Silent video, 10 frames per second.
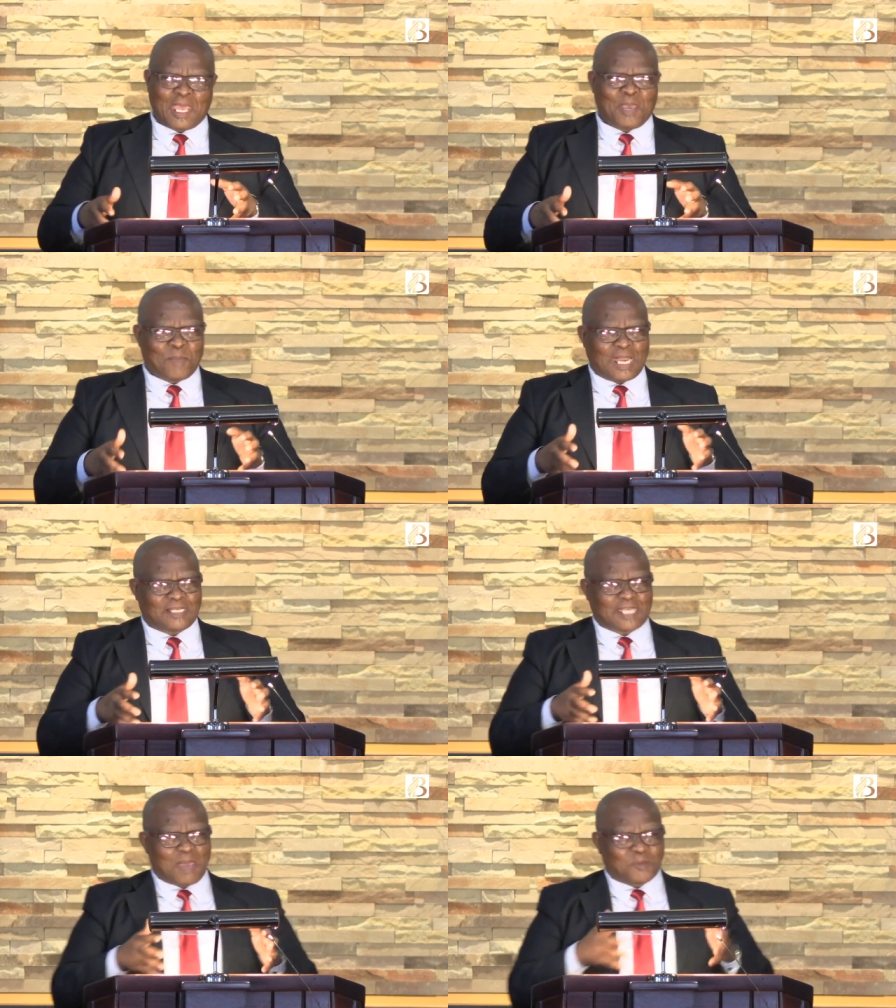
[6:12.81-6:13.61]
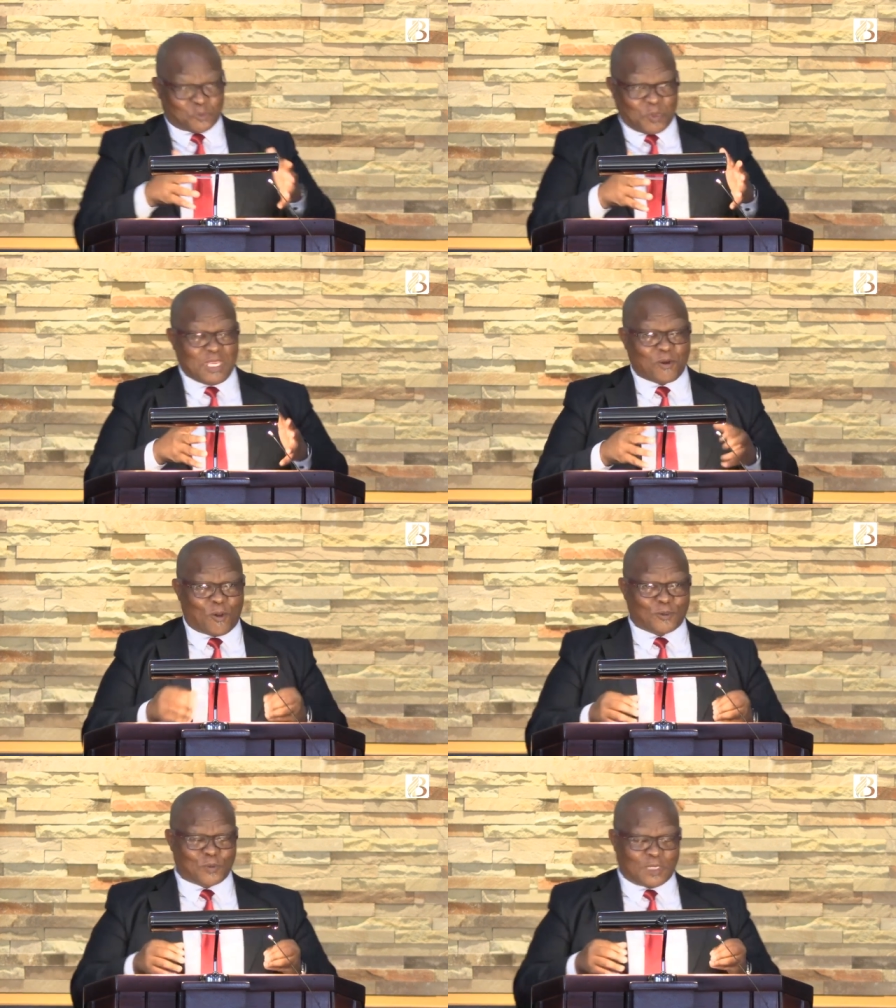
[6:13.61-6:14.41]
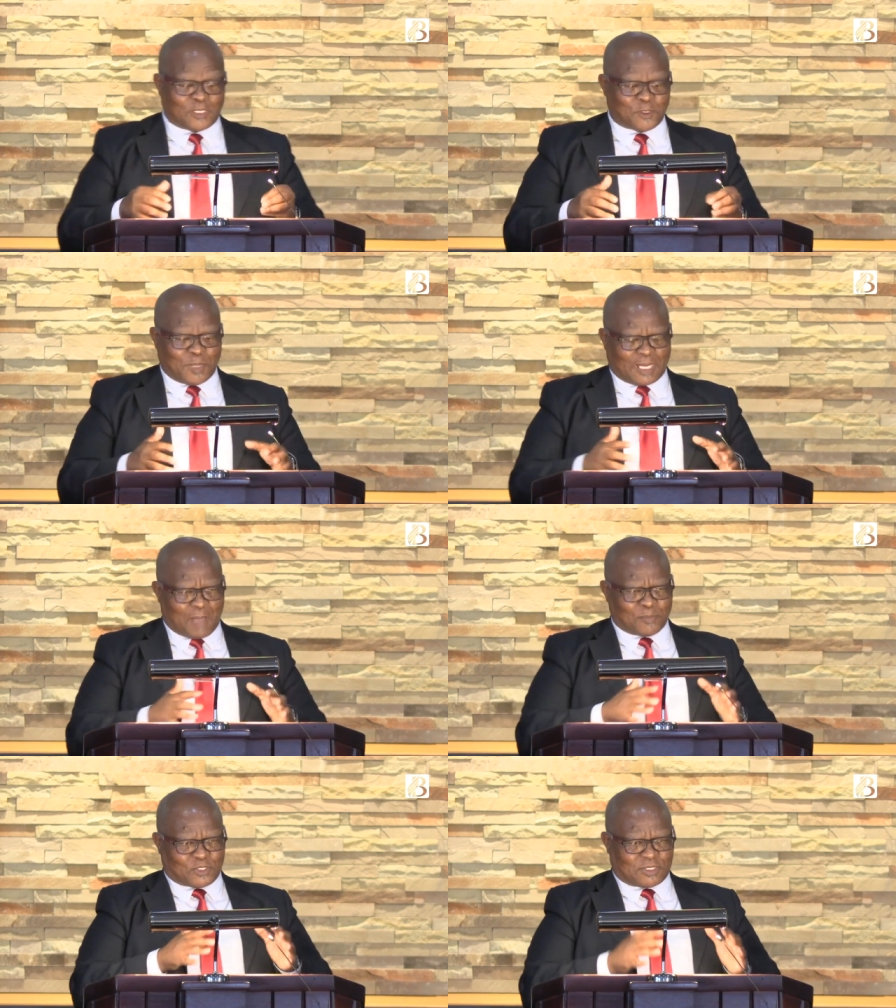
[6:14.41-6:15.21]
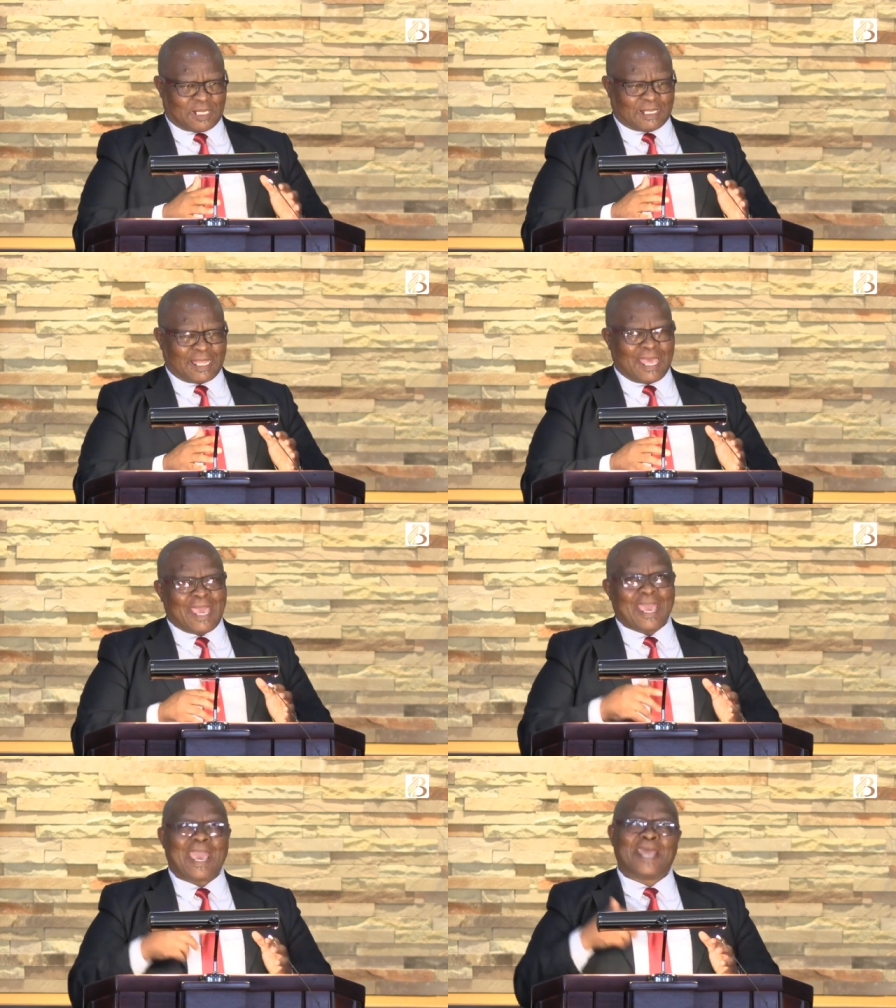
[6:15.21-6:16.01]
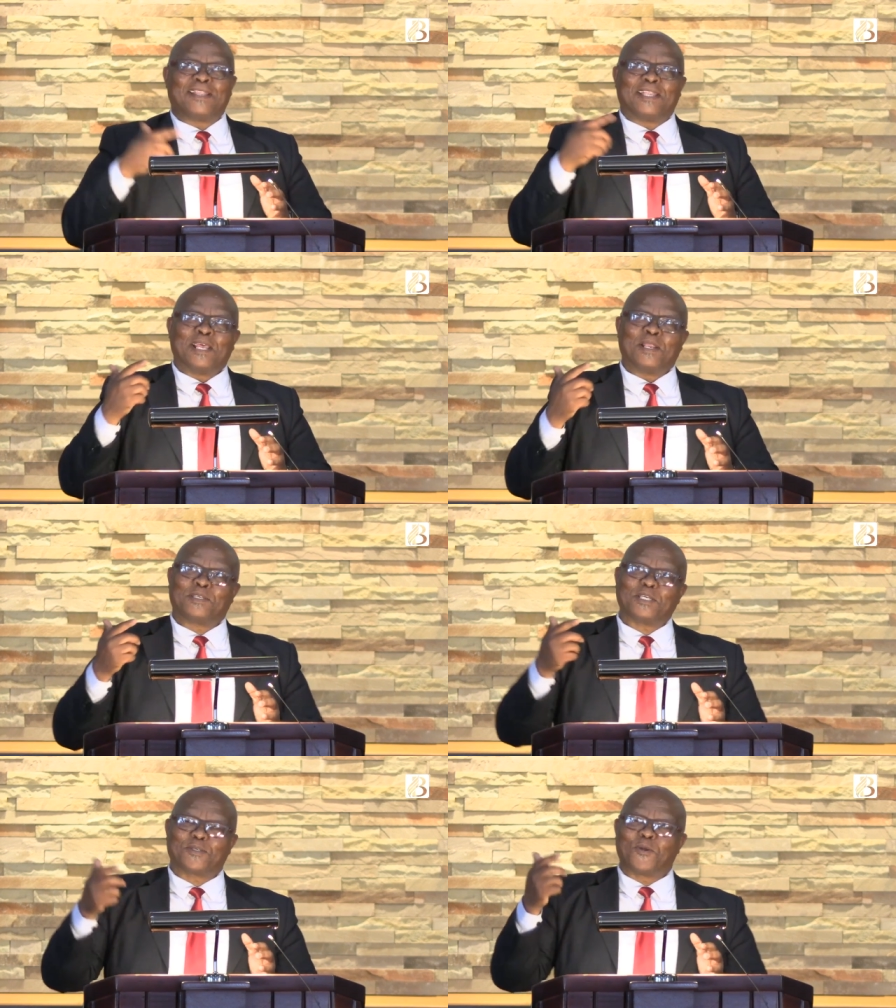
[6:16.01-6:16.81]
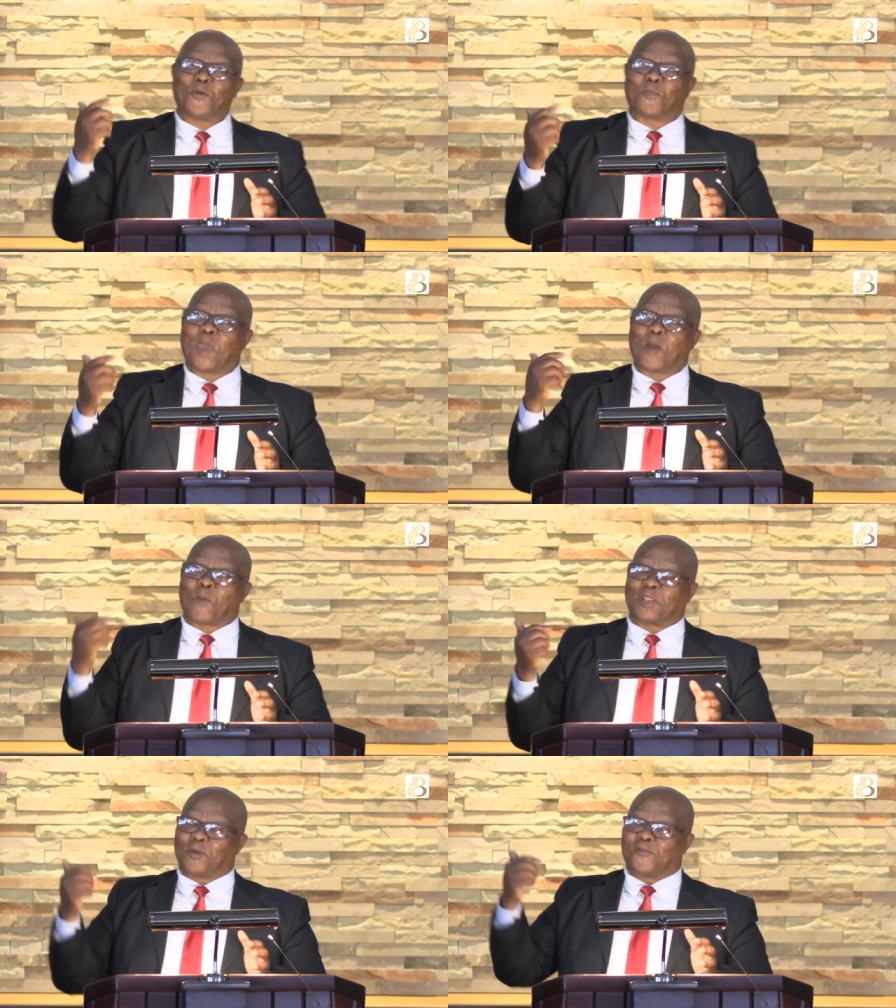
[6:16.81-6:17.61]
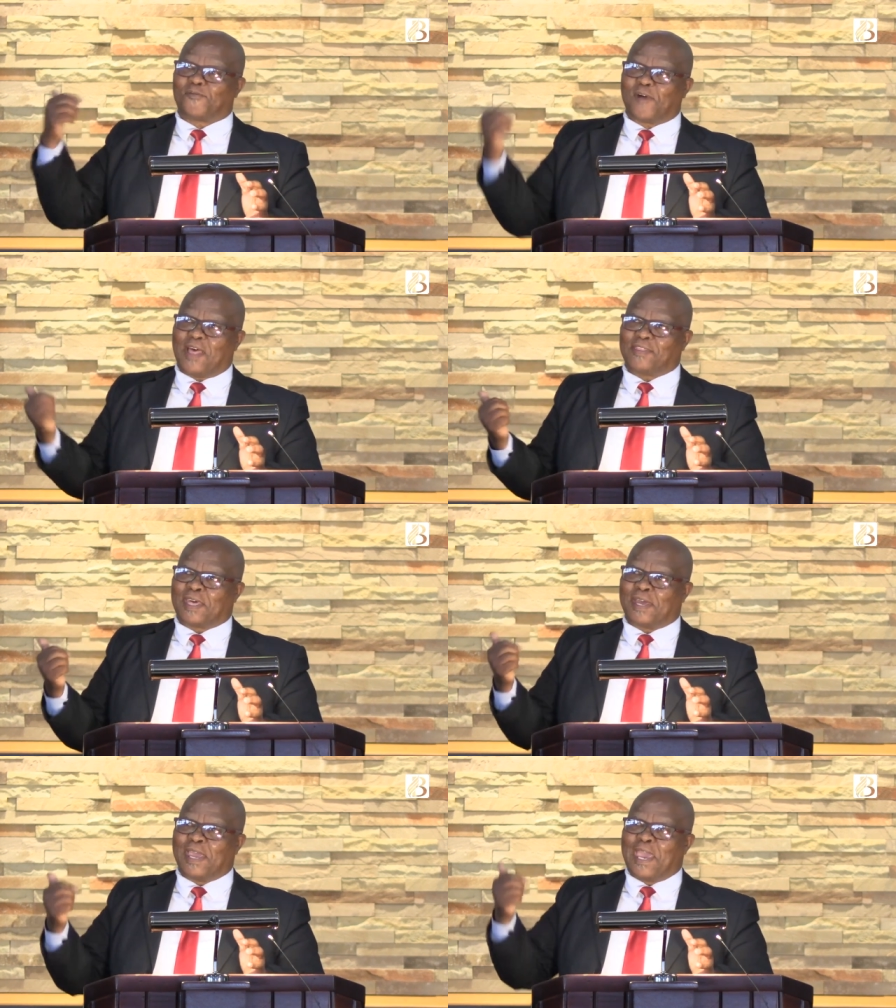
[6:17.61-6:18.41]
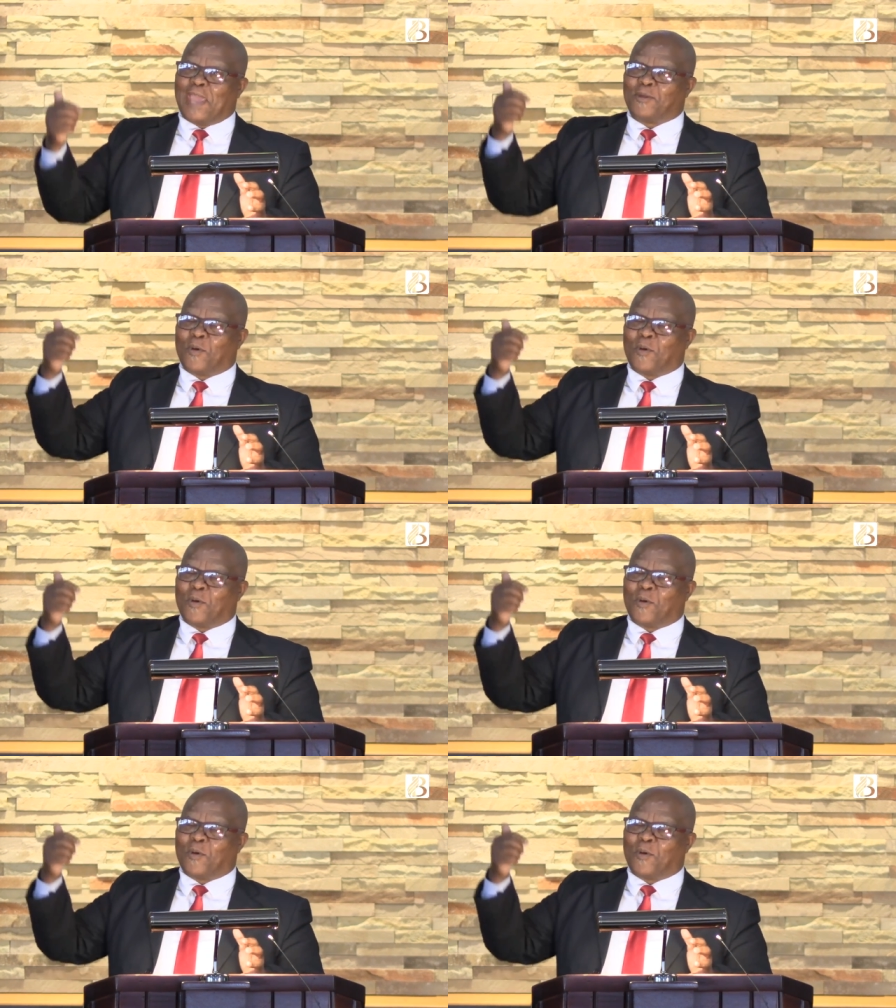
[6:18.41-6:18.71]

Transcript: Many times we also need to become still and just look back what your father and your